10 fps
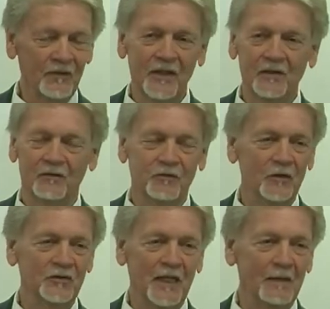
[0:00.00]
I think the
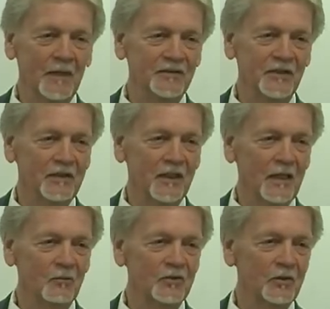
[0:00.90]
first time I said
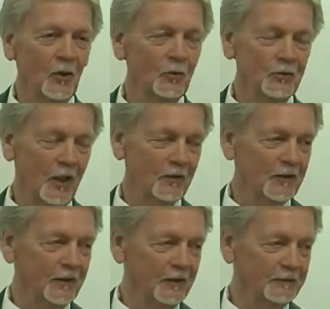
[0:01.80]
that was an old
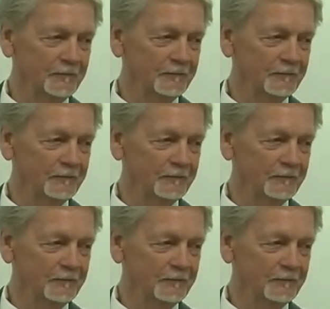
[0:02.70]
donkey.